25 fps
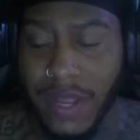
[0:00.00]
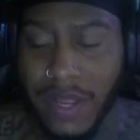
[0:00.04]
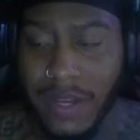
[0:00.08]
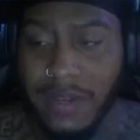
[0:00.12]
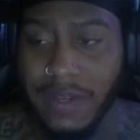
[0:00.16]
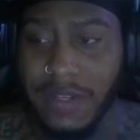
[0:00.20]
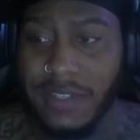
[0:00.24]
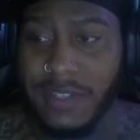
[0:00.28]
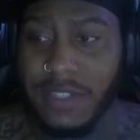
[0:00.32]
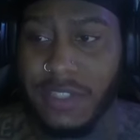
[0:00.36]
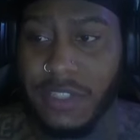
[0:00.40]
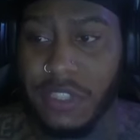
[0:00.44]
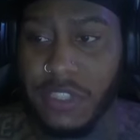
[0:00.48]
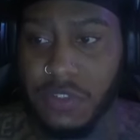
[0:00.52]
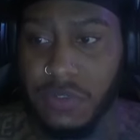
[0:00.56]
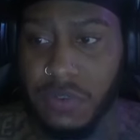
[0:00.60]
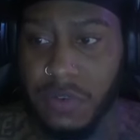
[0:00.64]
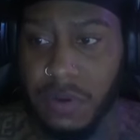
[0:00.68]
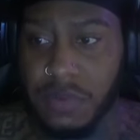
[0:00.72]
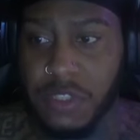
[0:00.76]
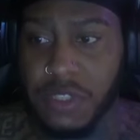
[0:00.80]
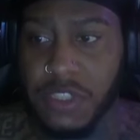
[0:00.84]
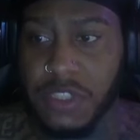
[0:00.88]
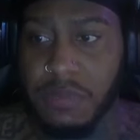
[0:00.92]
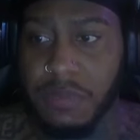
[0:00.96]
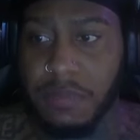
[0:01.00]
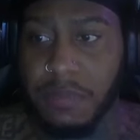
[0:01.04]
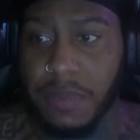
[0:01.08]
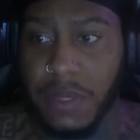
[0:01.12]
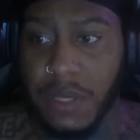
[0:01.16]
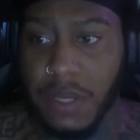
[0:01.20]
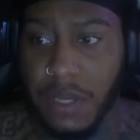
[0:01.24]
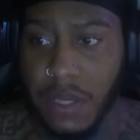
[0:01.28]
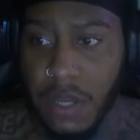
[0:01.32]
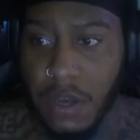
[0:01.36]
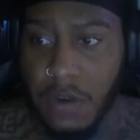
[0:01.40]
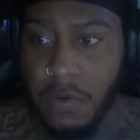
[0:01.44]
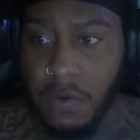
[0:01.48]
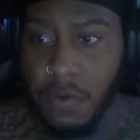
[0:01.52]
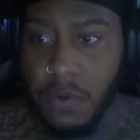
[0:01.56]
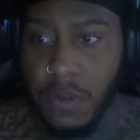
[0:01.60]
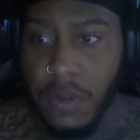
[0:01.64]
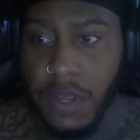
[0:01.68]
in the description below.